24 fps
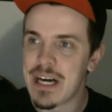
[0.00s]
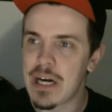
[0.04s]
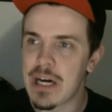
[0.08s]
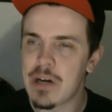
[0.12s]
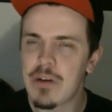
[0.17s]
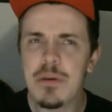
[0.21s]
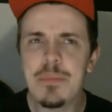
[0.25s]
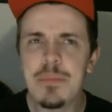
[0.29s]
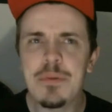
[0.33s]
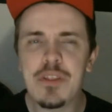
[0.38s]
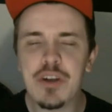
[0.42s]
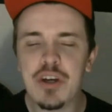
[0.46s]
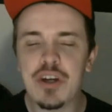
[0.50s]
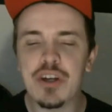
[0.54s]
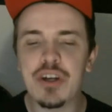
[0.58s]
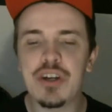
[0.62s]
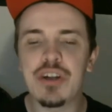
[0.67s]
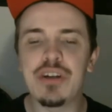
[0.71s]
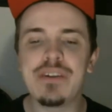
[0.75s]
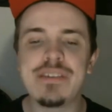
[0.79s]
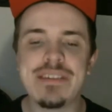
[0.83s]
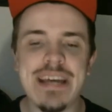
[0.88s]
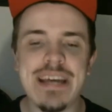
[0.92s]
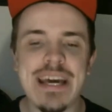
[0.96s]
I remember the good
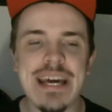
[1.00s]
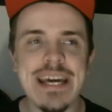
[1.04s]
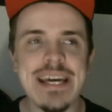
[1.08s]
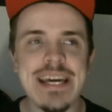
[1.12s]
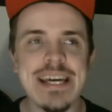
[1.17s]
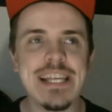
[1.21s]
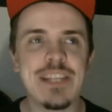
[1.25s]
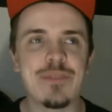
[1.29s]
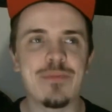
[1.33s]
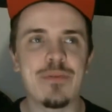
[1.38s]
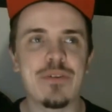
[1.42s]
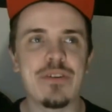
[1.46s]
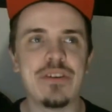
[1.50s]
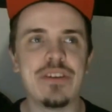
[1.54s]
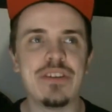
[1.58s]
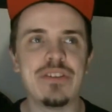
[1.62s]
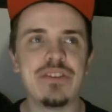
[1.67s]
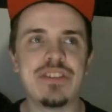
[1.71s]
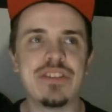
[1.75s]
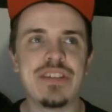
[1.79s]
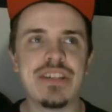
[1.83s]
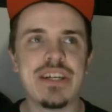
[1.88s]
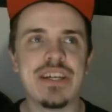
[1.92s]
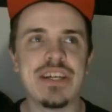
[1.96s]
old days where I
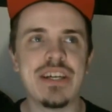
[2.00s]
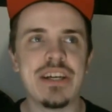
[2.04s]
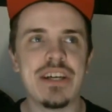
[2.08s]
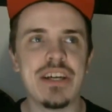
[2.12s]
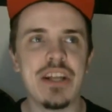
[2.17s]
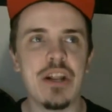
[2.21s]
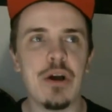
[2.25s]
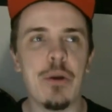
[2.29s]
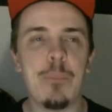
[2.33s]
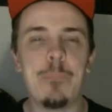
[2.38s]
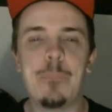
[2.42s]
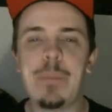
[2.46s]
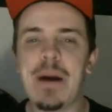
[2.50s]
used to, you know,